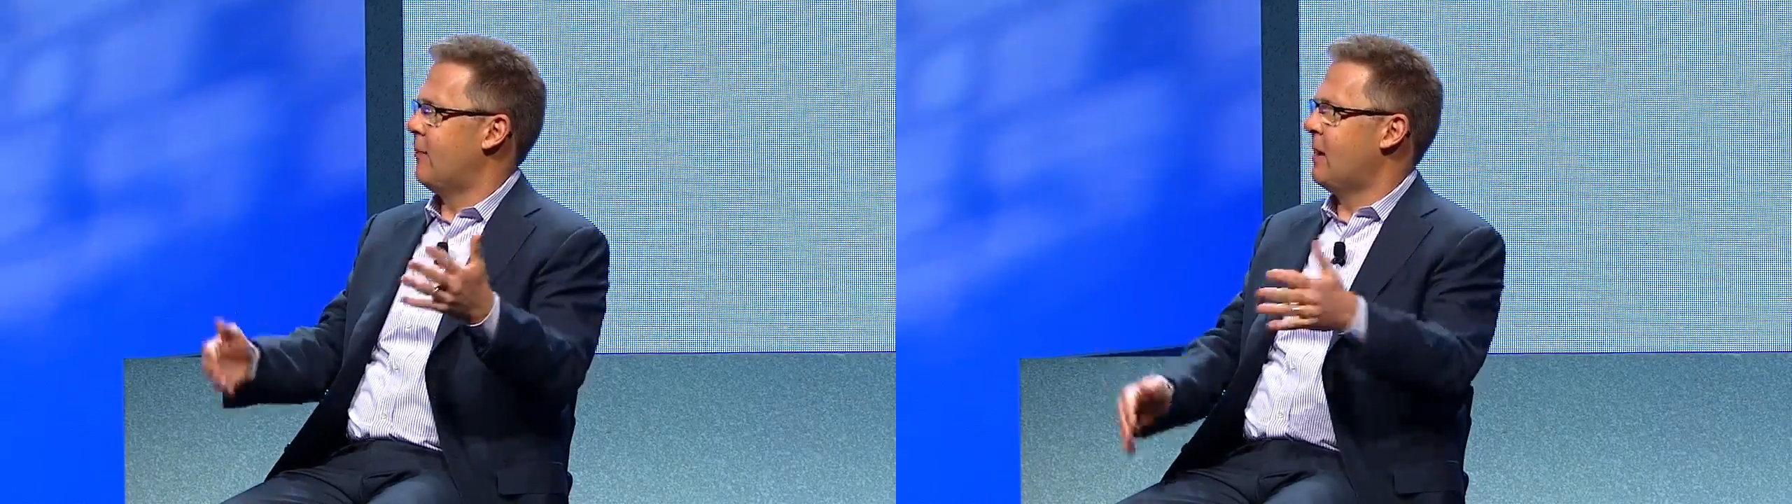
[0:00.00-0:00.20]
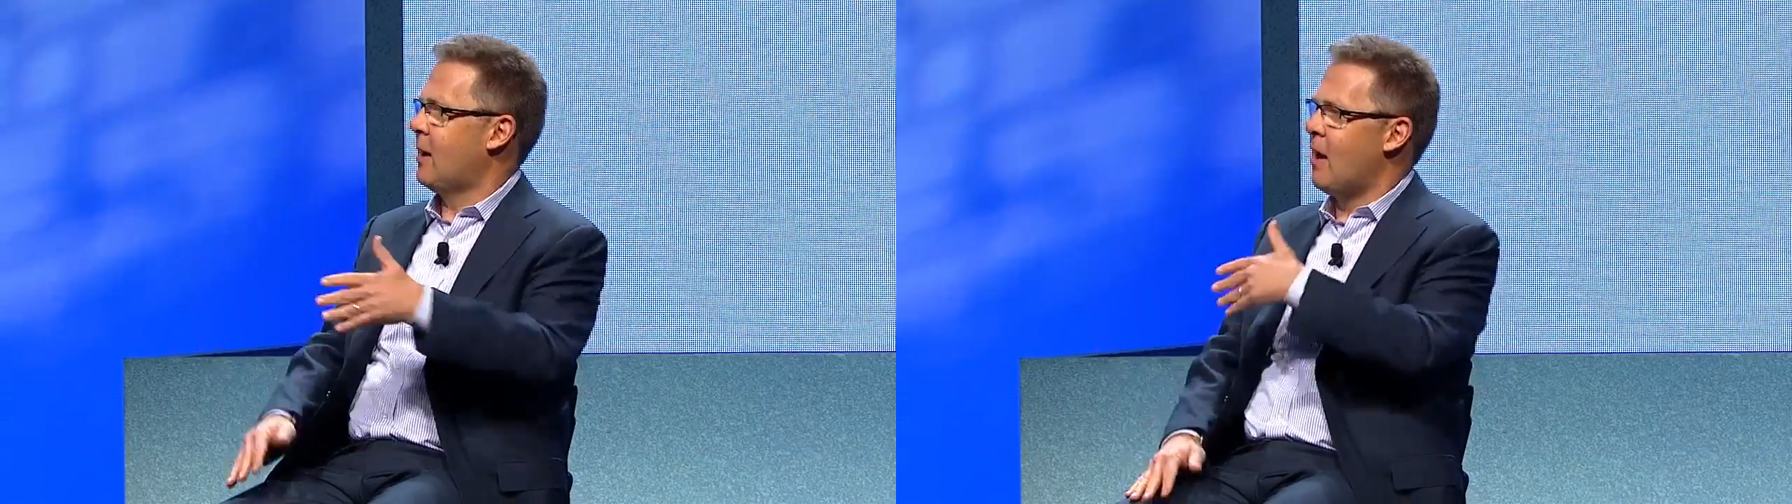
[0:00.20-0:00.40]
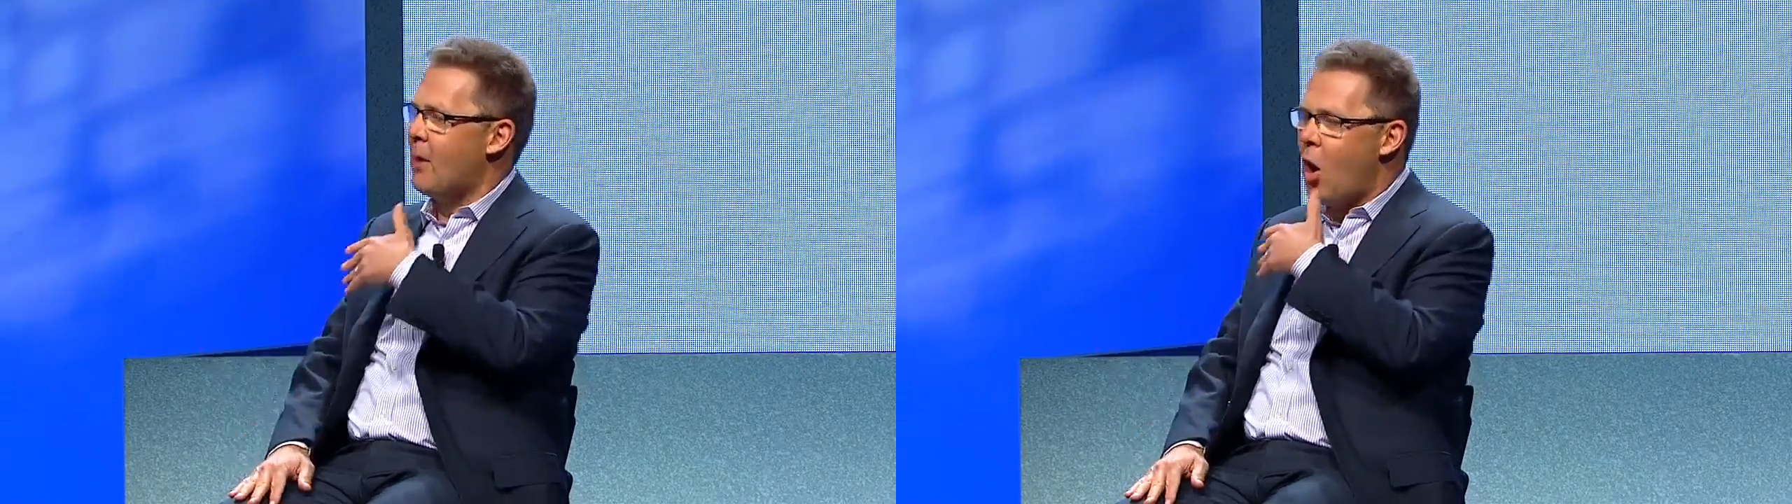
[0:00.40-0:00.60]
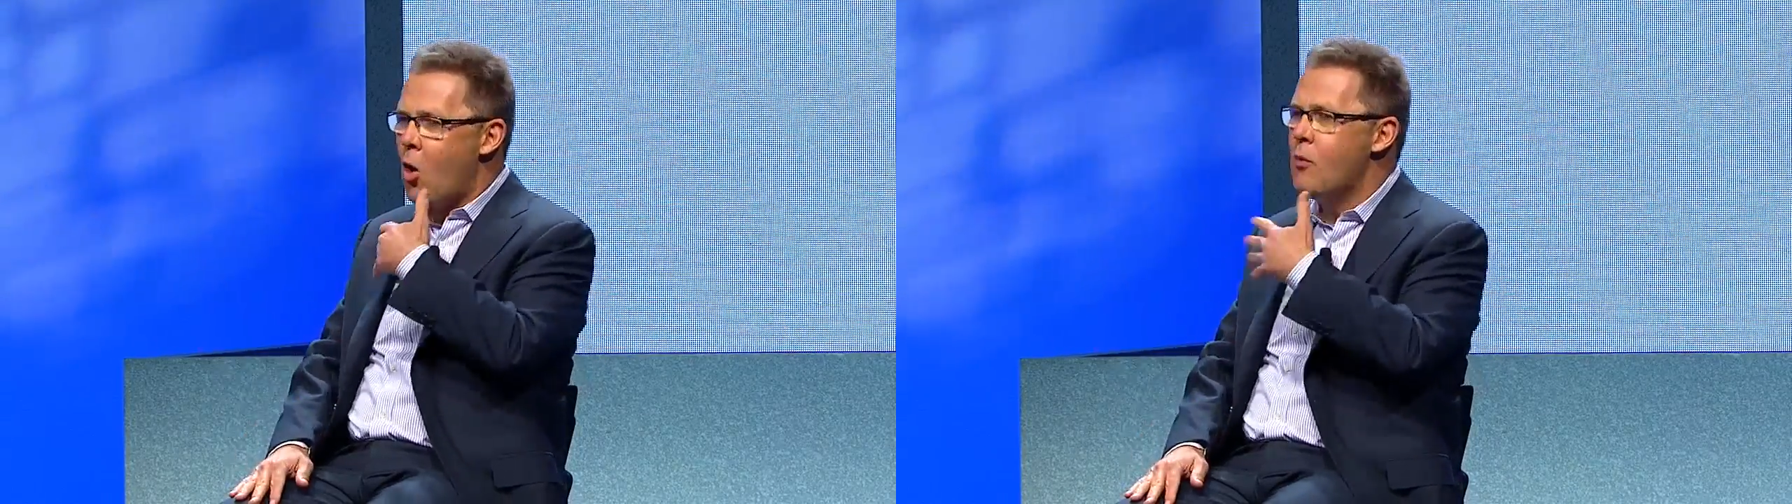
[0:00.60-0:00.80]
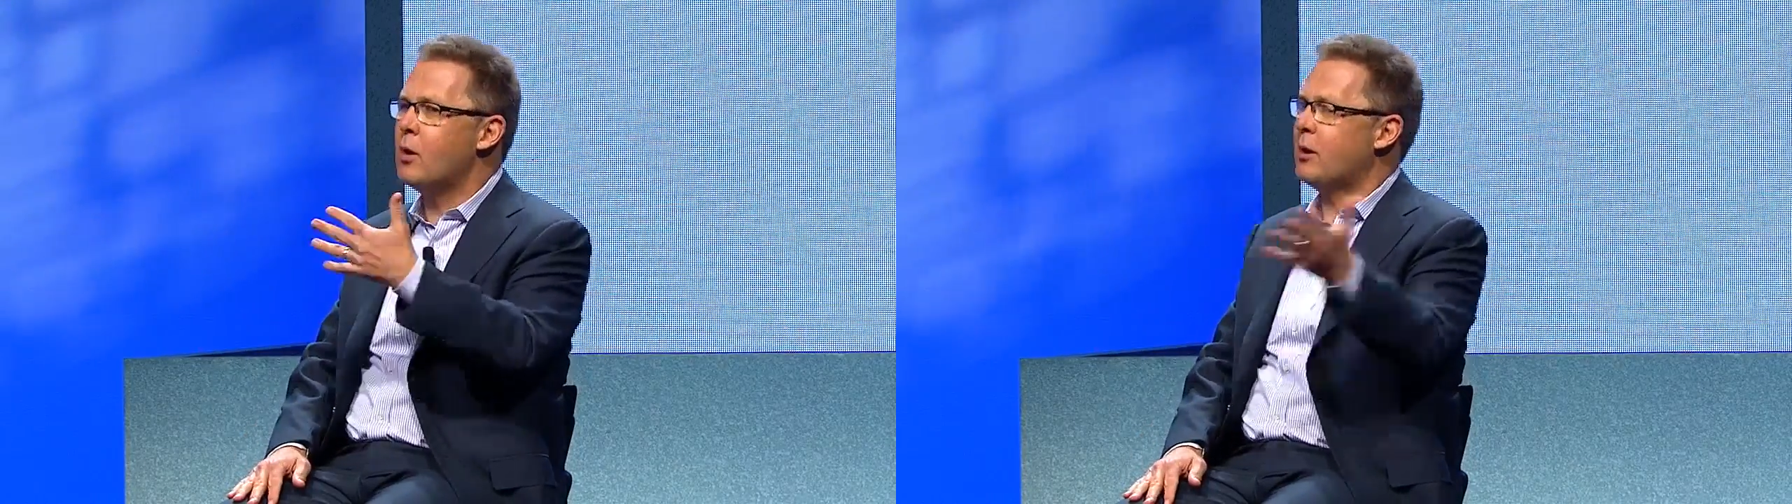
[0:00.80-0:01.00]
become
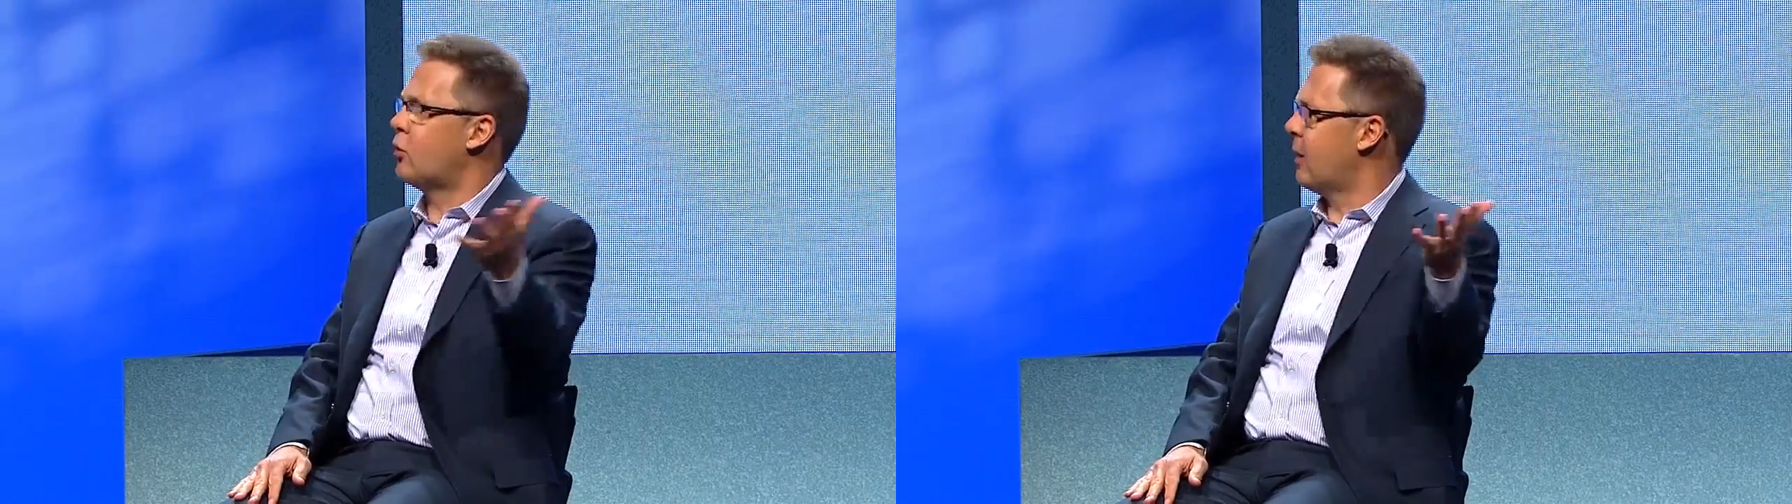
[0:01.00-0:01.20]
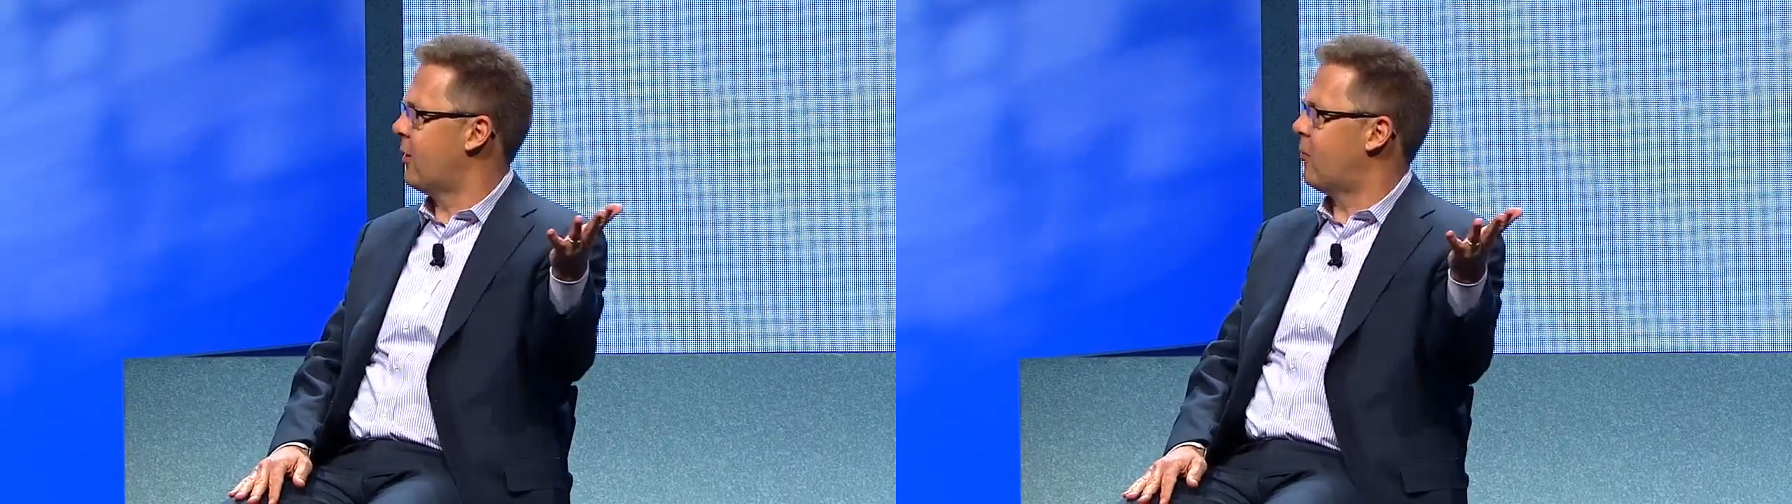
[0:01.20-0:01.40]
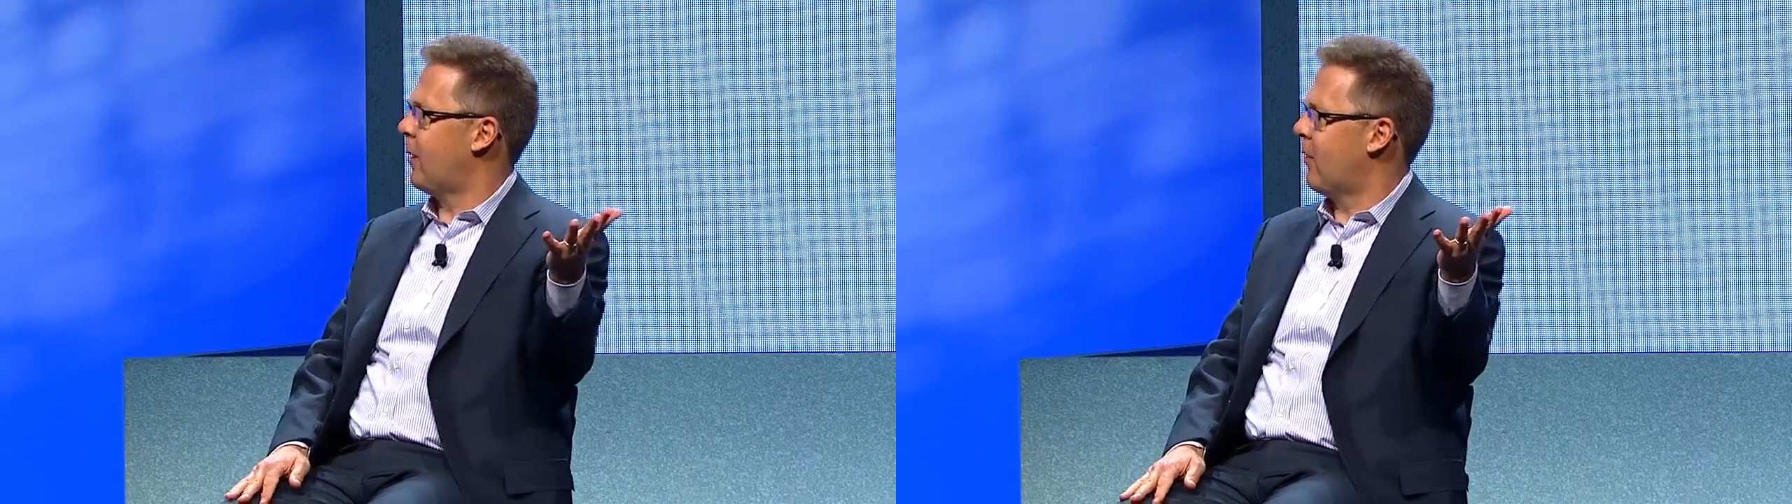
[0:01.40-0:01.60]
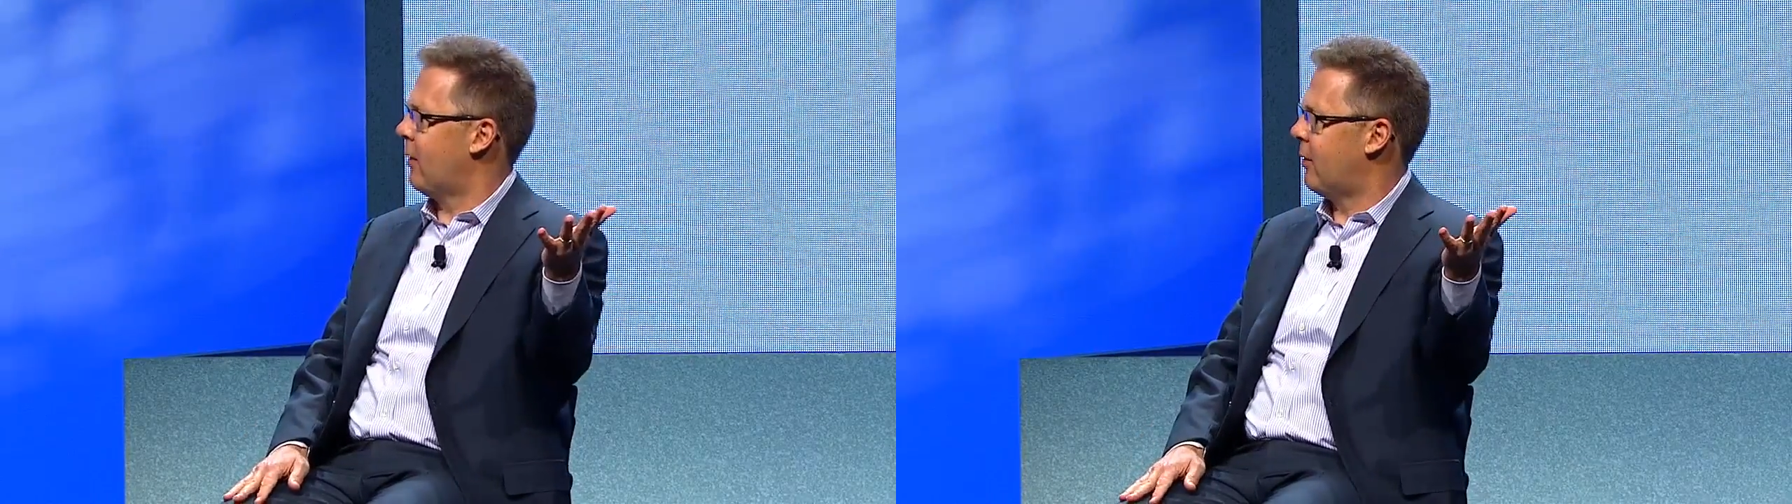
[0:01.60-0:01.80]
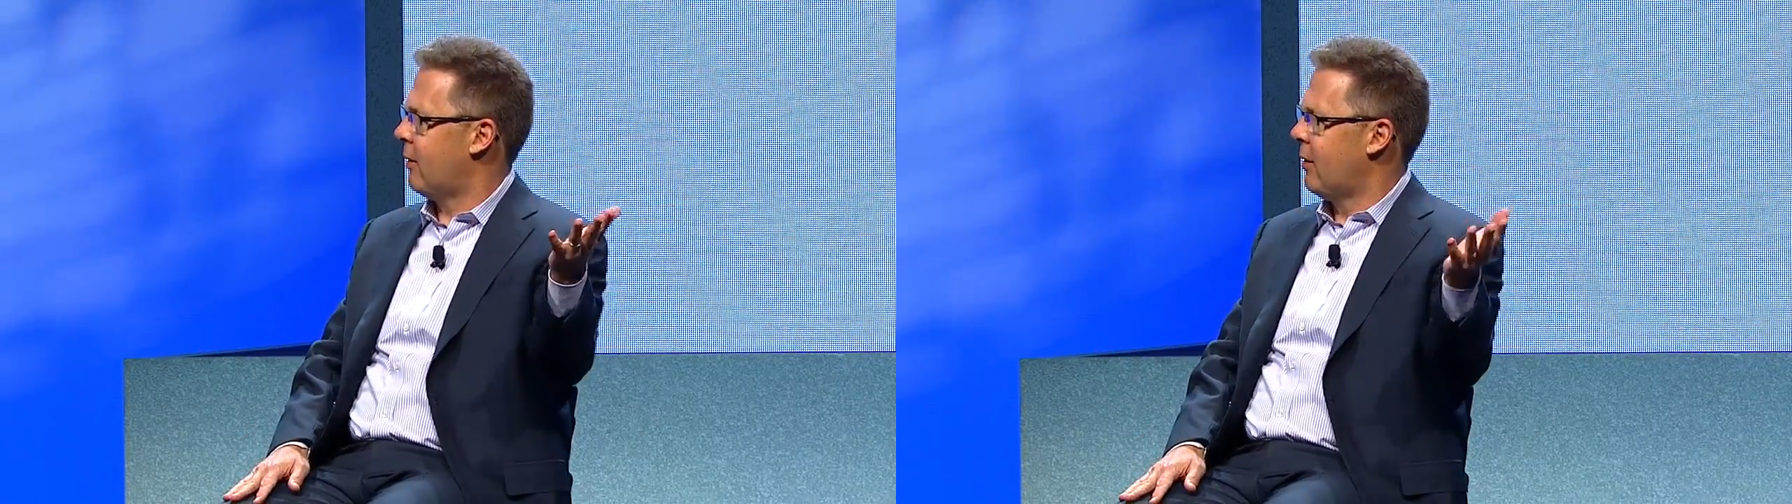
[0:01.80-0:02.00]
overly transparent.